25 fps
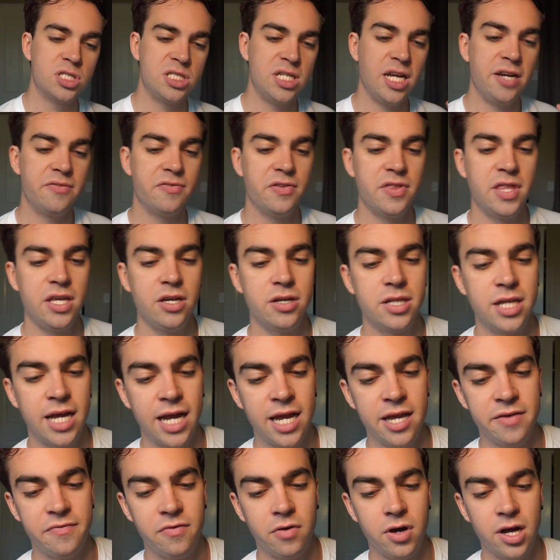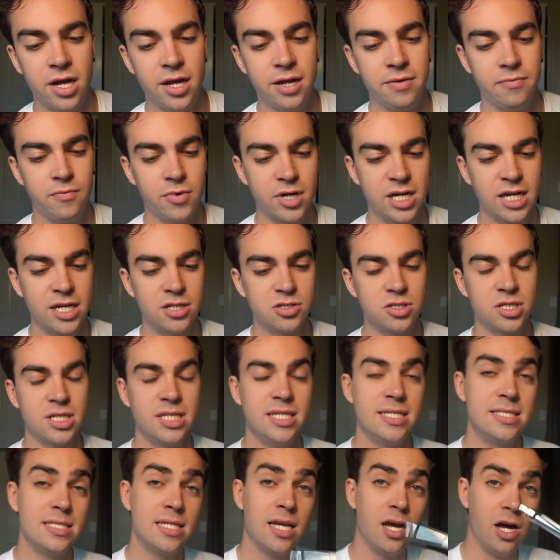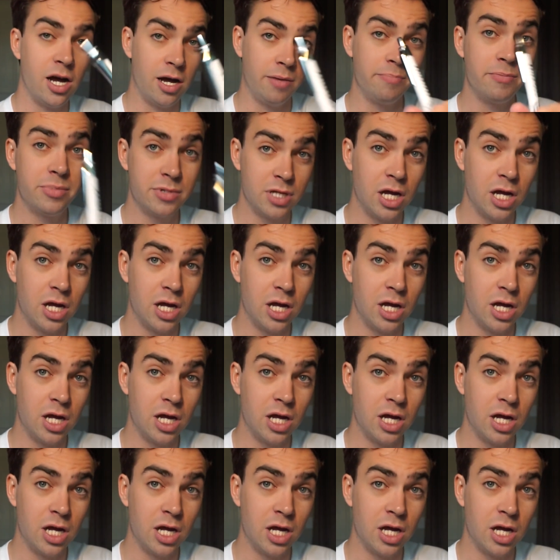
Watched everything on the AFY 100 list.